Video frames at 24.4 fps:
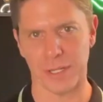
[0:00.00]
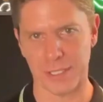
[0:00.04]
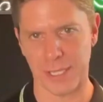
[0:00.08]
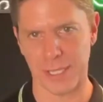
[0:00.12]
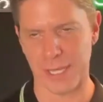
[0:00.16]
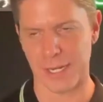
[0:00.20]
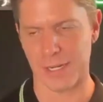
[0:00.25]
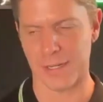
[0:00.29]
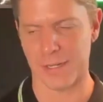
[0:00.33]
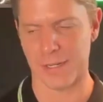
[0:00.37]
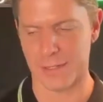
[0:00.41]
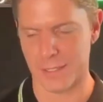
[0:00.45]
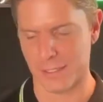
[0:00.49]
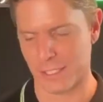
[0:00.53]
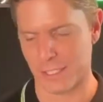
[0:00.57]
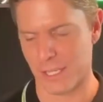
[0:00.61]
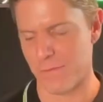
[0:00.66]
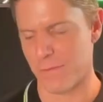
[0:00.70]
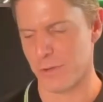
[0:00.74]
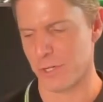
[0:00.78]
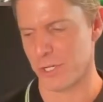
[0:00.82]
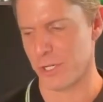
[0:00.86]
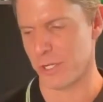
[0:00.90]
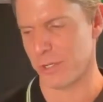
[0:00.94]
And I'll get, I'll
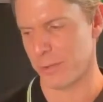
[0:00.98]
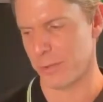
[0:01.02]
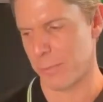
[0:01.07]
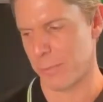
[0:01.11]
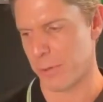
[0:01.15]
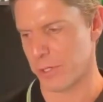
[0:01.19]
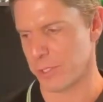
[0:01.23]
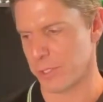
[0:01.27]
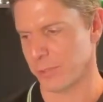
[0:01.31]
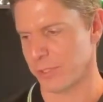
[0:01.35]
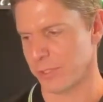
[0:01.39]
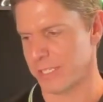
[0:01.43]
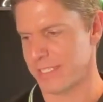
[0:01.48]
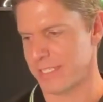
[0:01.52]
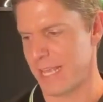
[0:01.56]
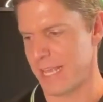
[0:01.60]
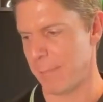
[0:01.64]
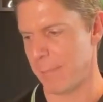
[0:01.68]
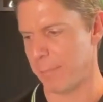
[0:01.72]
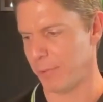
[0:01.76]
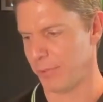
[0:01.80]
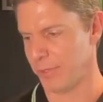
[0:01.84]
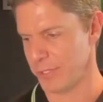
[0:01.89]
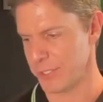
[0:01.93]
give you a personal
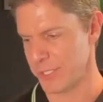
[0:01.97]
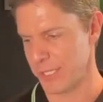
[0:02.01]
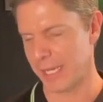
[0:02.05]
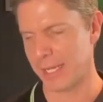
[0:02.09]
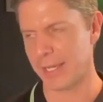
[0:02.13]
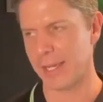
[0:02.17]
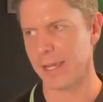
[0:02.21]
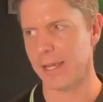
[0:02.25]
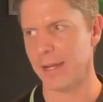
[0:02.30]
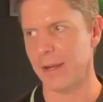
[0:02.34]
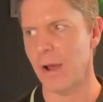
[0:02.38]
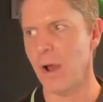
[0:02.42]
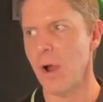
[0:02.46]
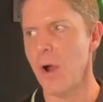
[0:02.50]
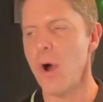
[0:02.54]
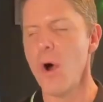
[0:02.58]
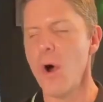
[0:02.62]
example in a second